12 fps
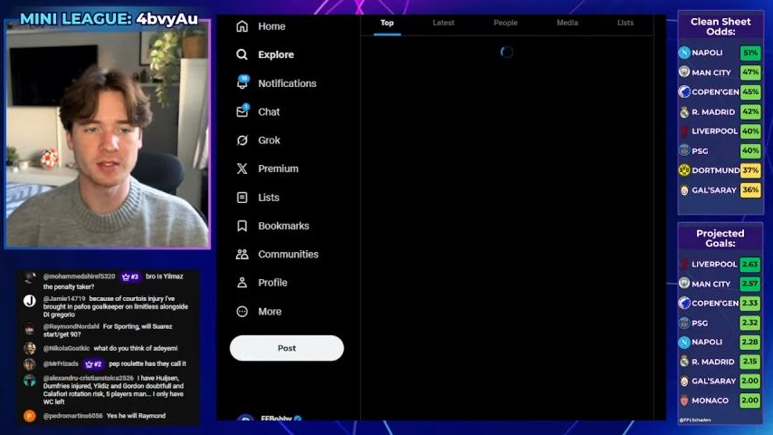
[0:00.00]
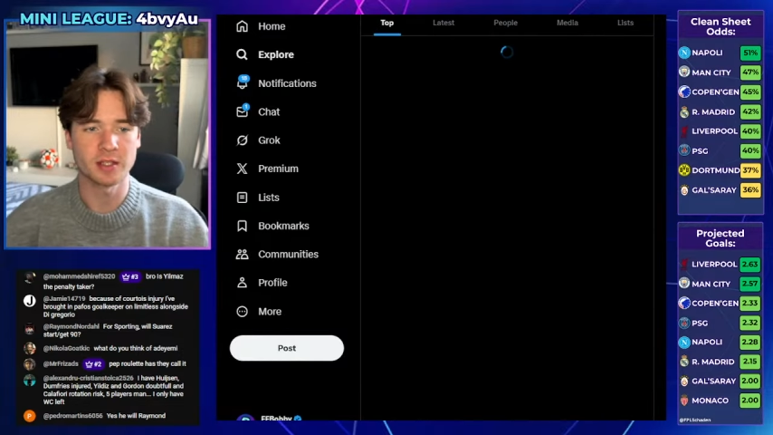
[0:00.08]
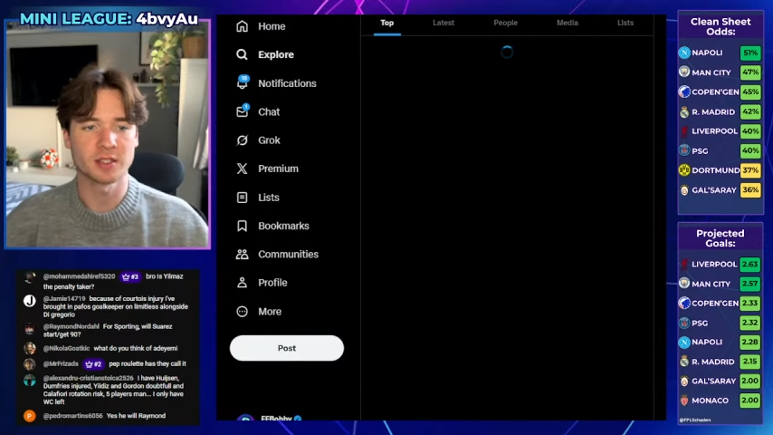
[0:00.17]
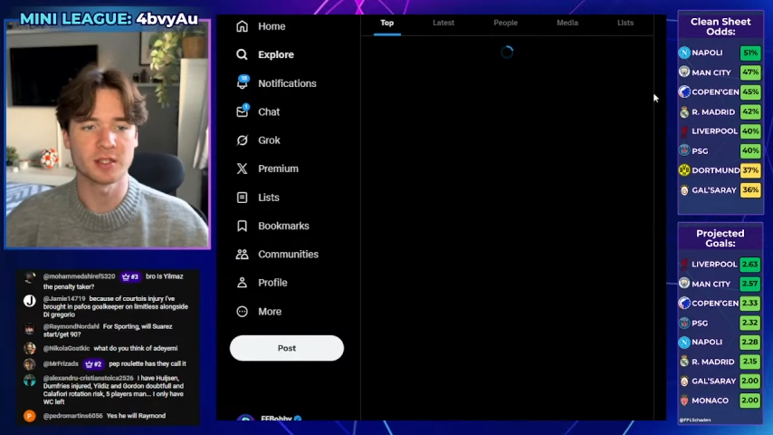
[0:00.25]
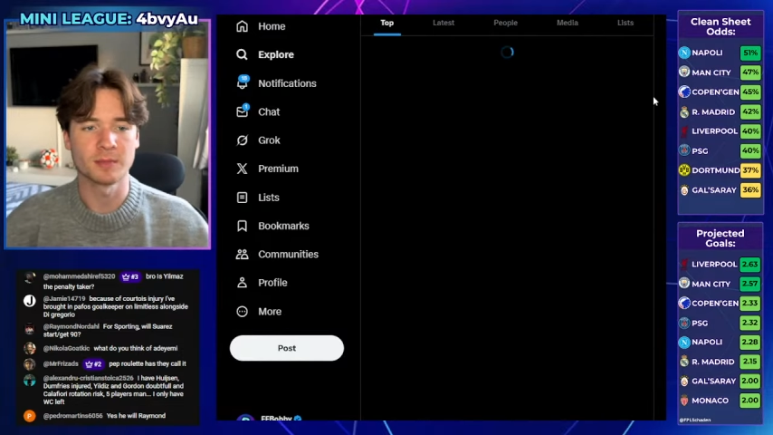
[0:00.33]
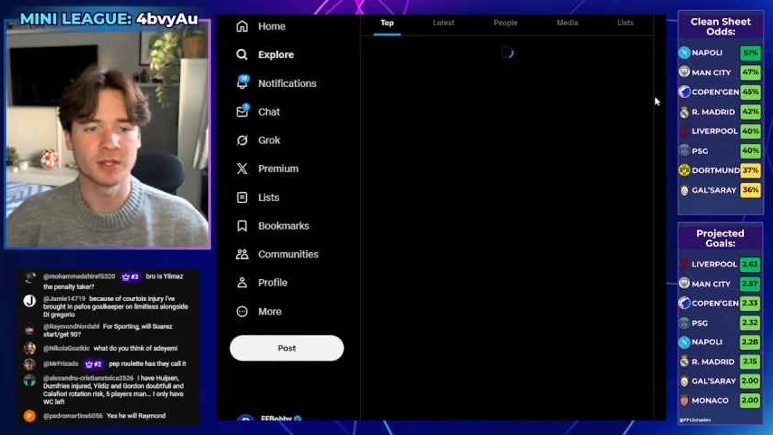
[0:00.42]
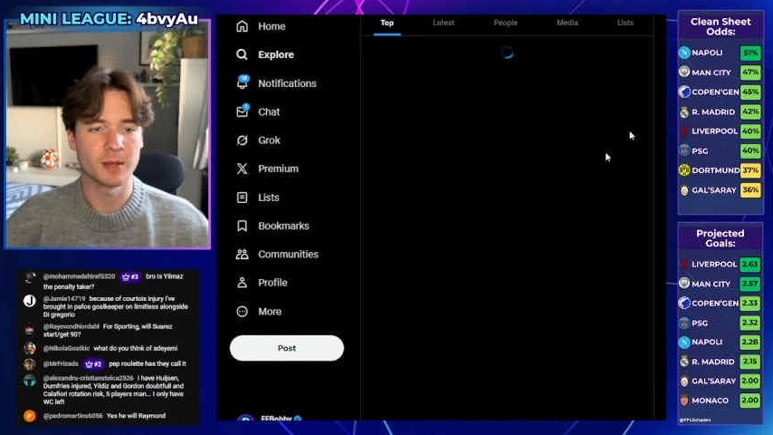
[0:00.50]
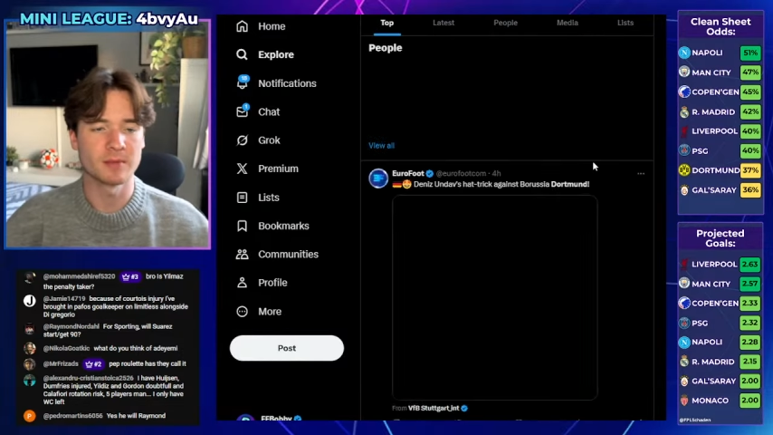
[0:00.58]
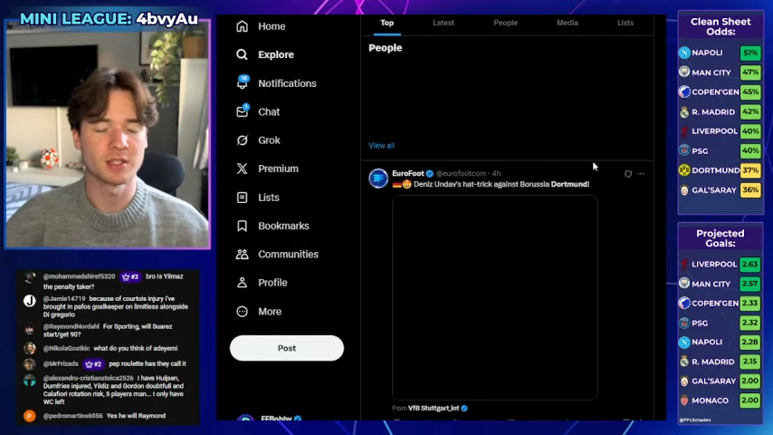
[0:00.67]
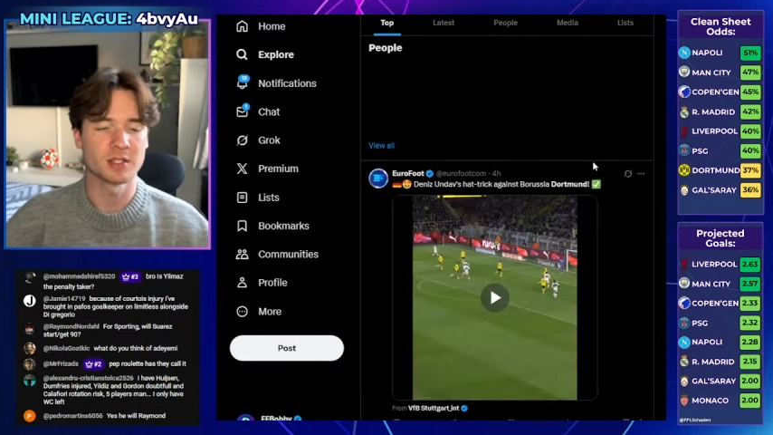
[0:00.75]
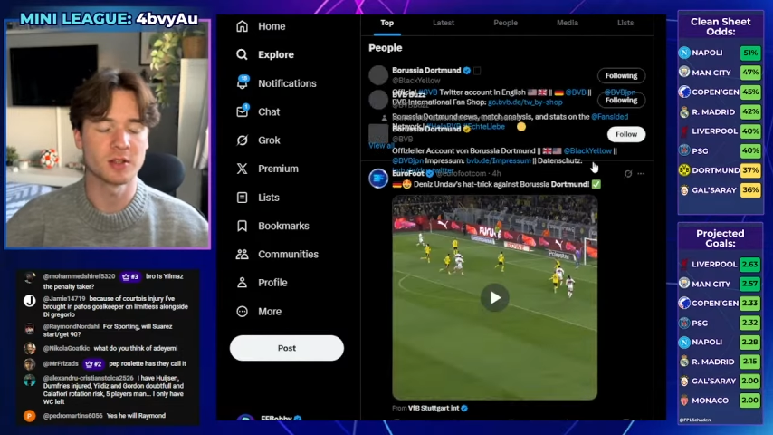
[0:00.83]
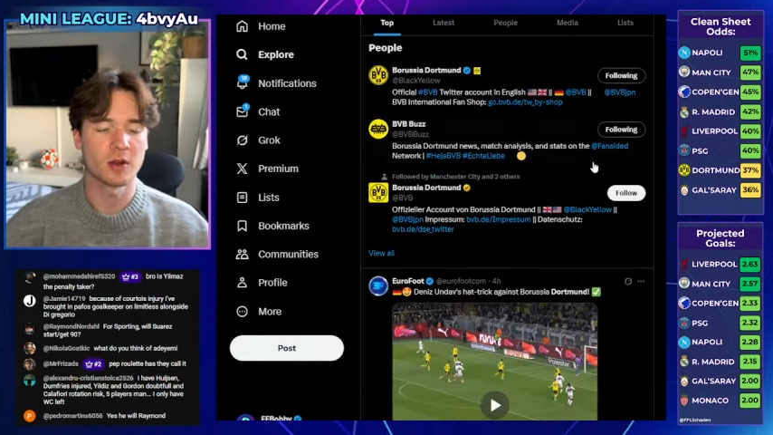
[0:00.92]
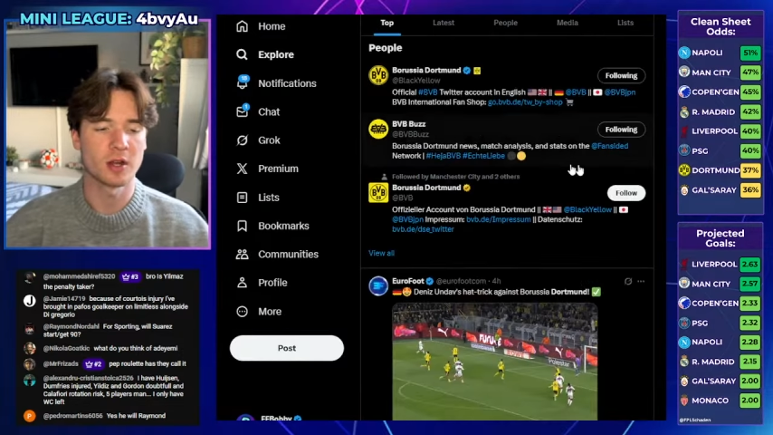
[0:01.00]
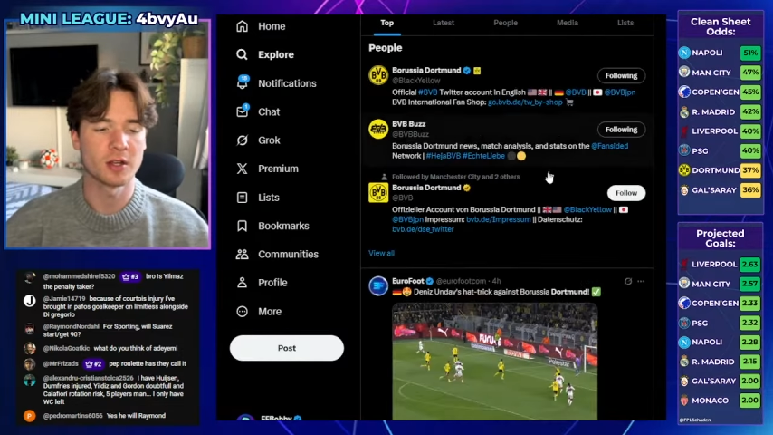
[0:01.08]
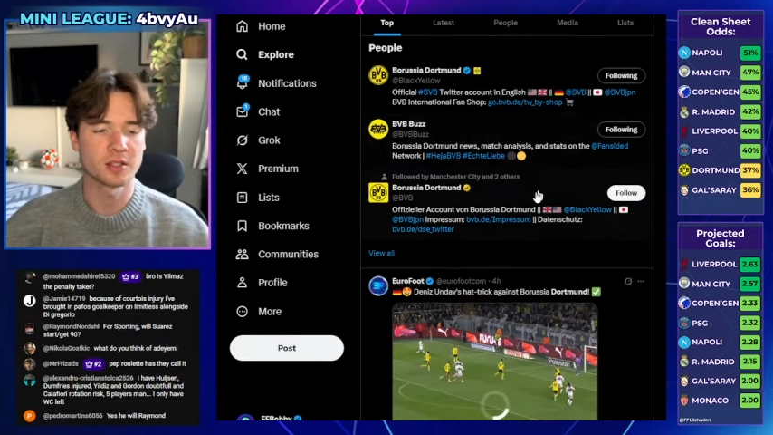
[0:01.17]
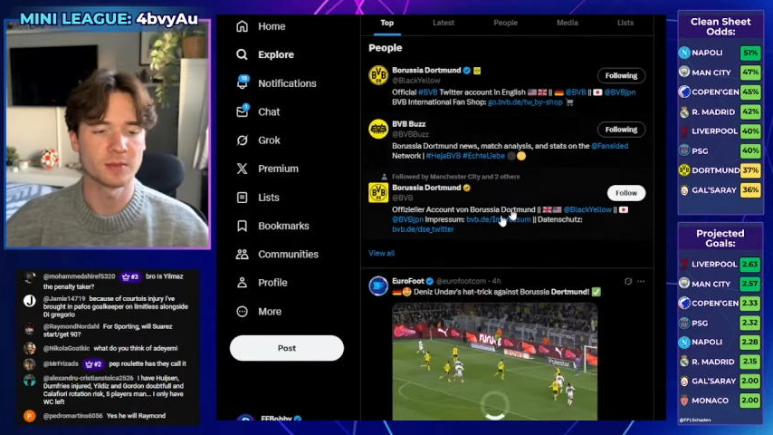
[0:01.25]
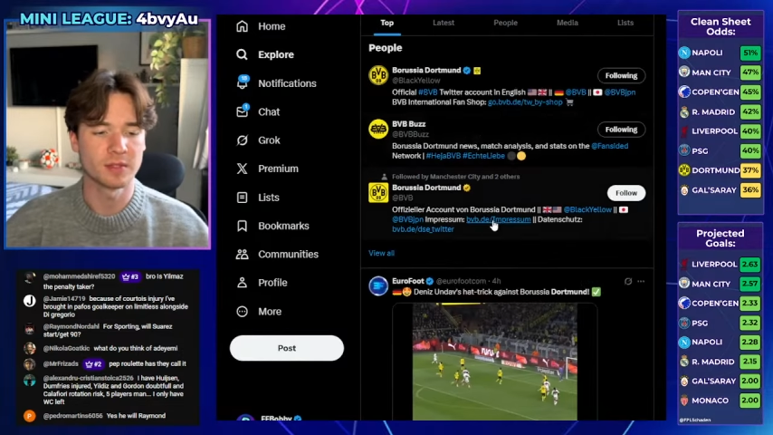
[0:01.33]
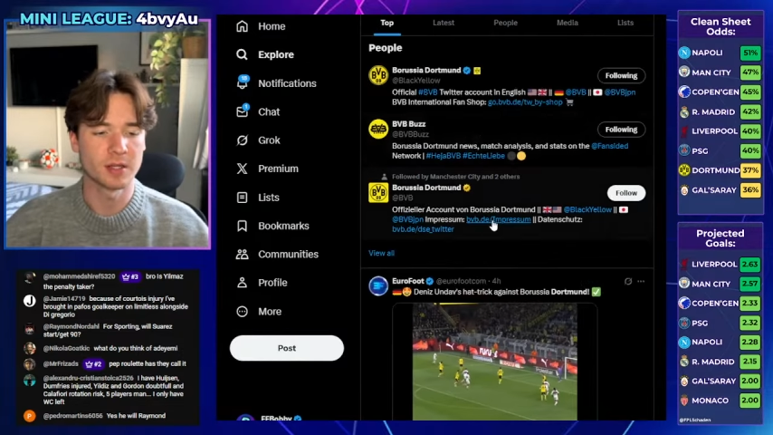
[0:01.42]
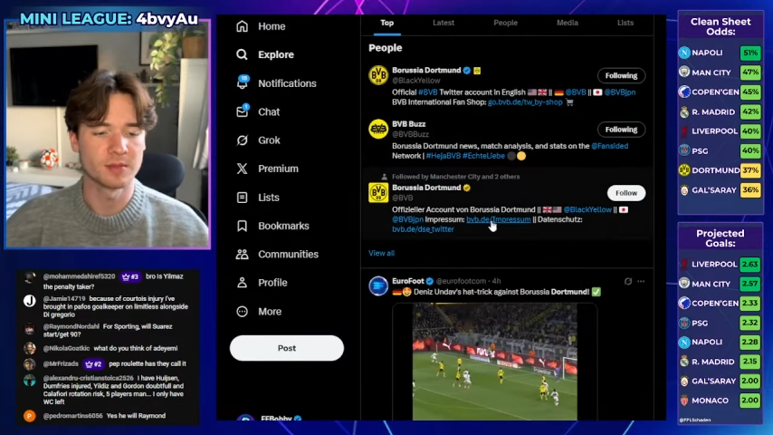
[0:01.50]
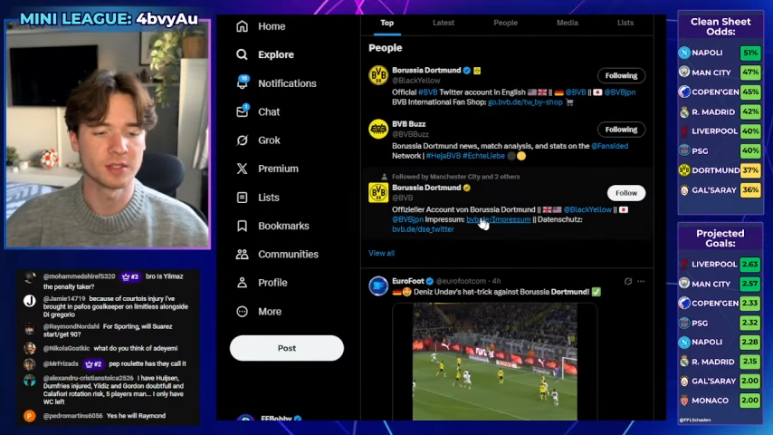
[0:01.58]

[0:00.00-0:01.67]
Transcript: Like, sometimes he starts, sometimes he